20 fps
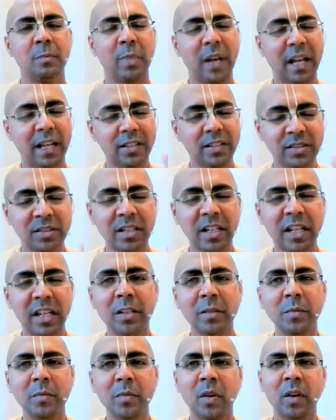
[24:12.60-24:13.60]

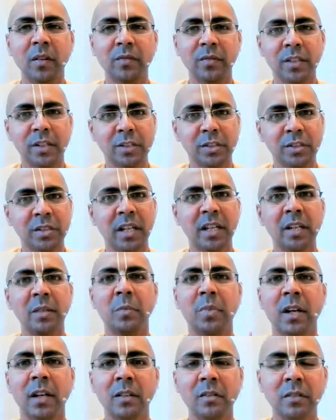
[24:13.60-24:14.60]
pastime of Krishna in
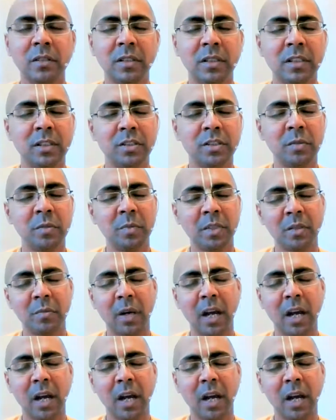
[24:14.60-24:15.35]
Srimad